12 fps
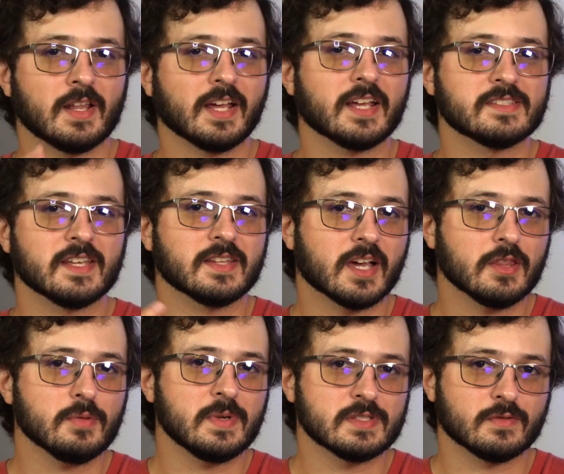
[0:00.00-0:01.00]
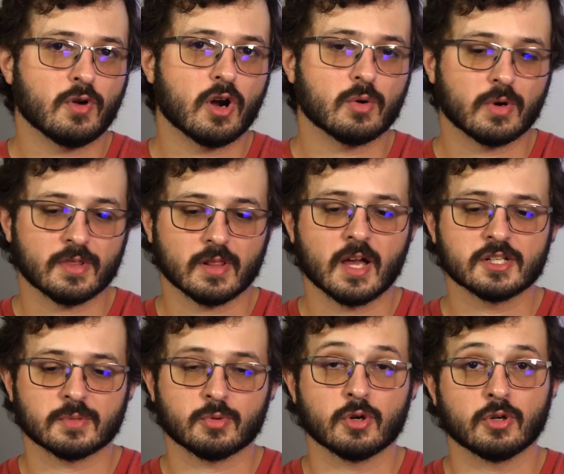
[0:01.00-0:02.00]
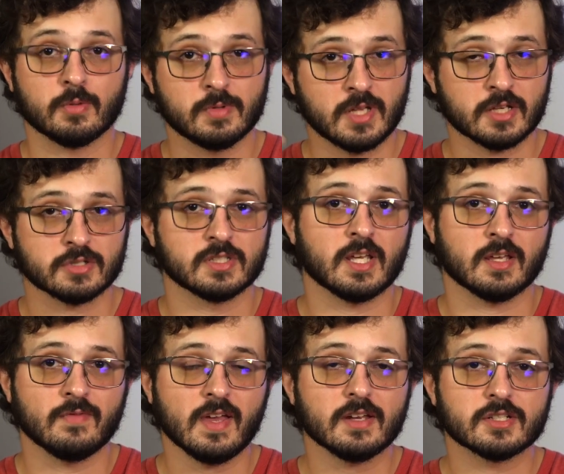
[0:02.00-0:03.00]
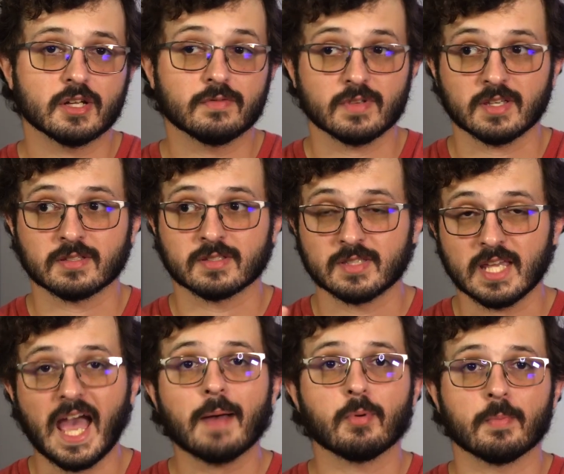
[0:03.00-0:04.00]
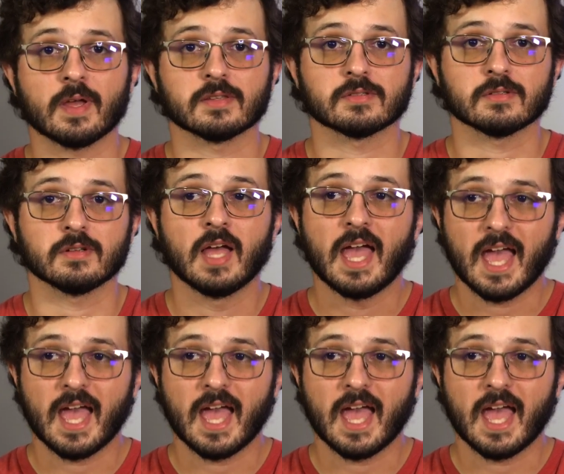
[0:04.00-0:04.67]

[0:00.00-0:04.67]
And like I said, the other piece of hardware that Logic Pro could potentially take advantage of is the Apple Pencil,